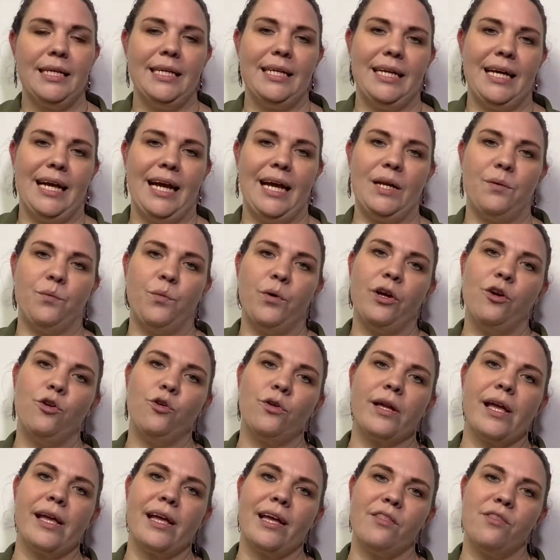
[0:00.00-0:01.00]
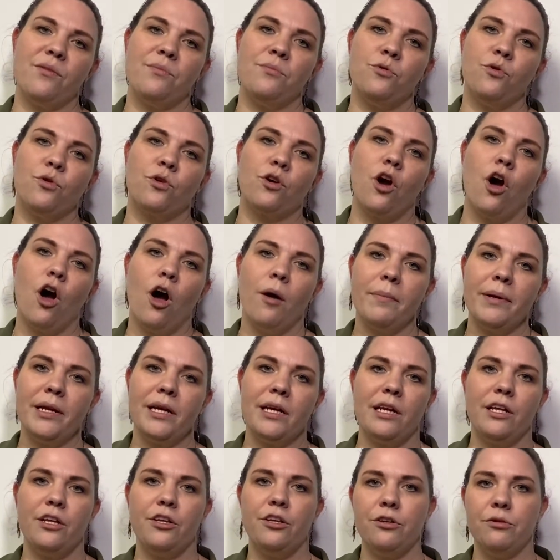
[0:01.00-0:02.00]
And we're looking at the more
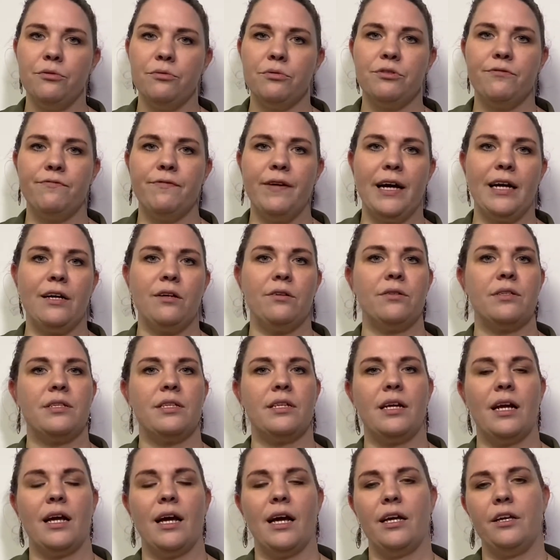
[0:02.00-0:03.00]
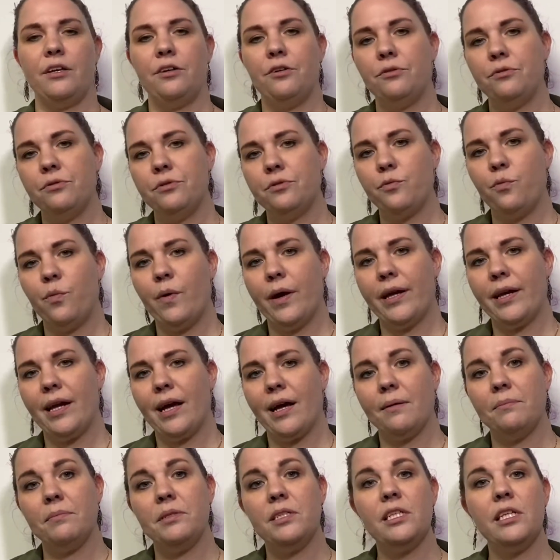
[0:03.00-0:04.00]
commonly used vowels that I use when
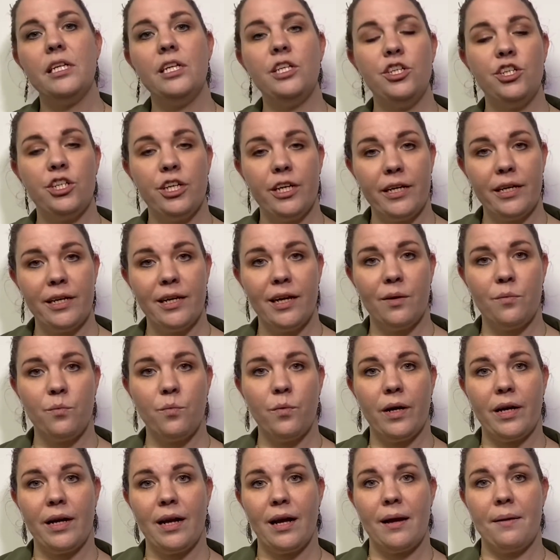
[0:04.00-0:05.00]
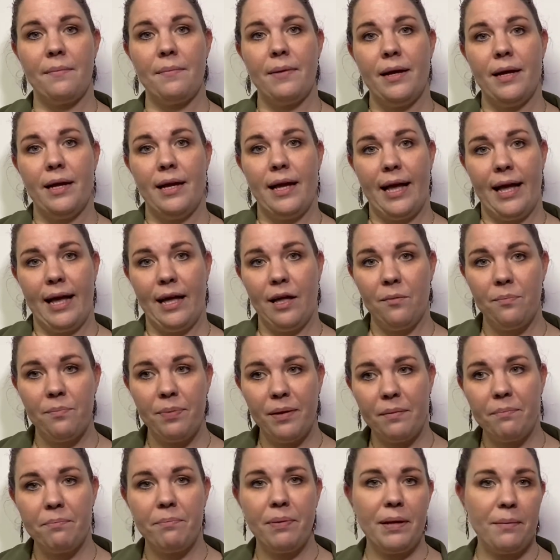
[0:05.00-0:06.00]
I'm teaching and when I'm
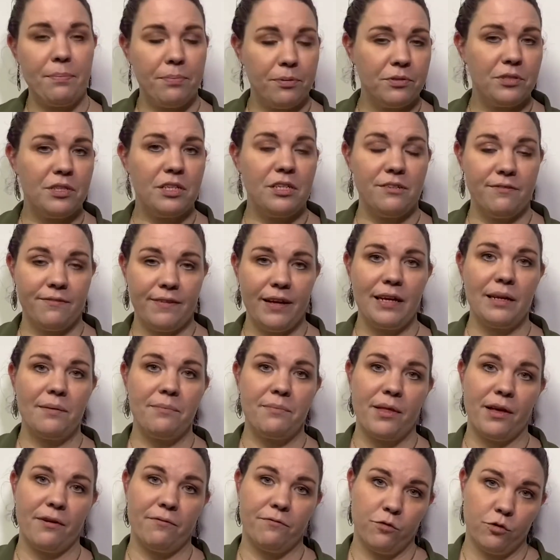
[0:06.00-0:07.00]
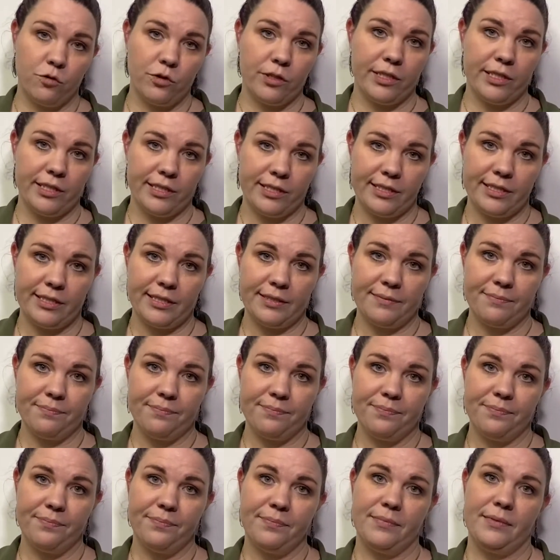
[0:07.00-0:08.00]
helping people to develop their voice.
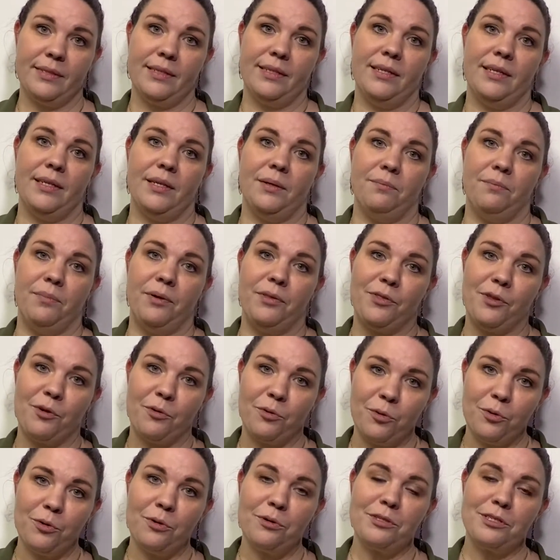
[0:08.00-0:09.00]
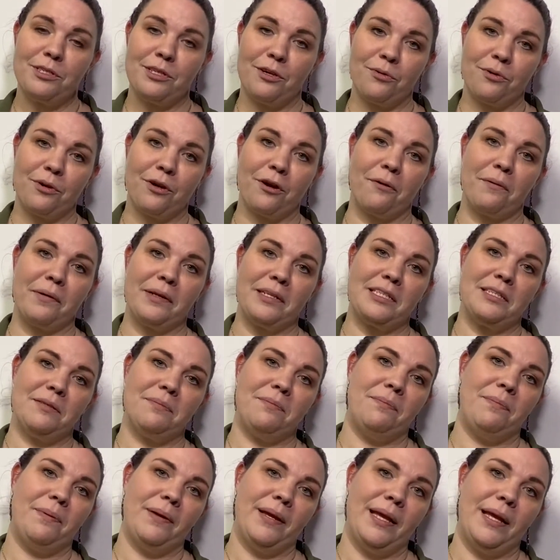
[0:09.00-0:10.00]
But they're also going to
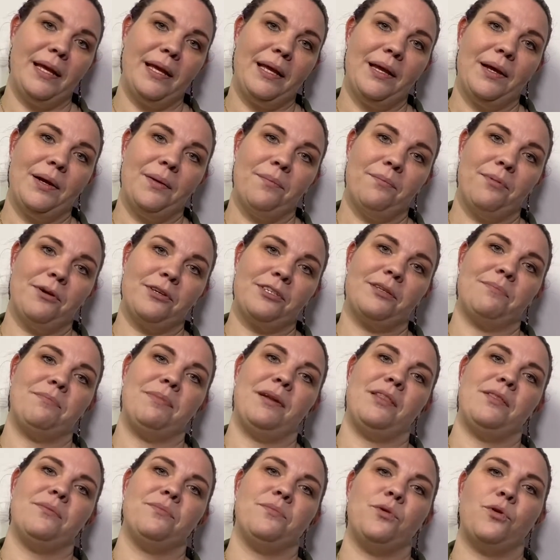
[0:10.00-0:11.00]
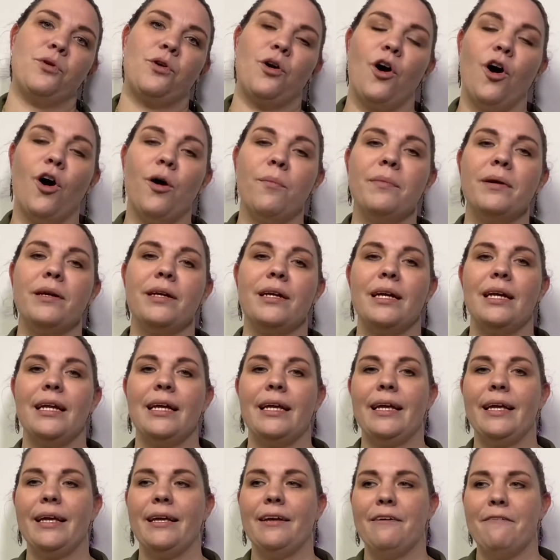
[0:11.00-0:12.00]
be possibly the more
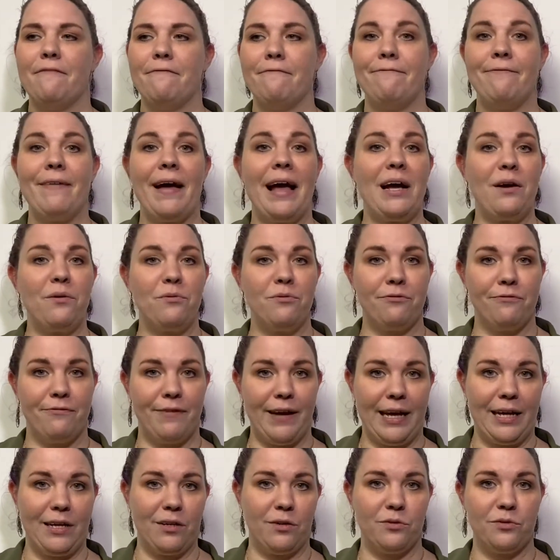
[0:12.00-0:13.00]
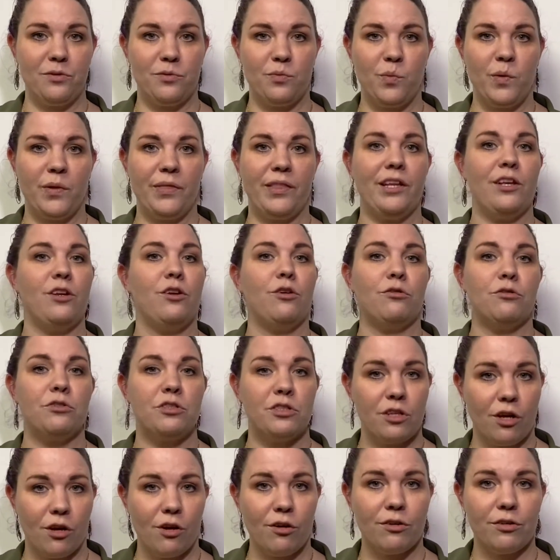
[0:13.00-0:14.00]
commonly found vowels within your
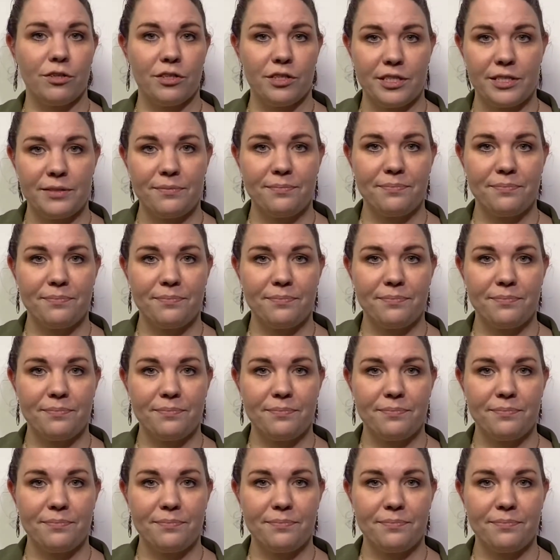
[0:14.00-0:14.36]
songs.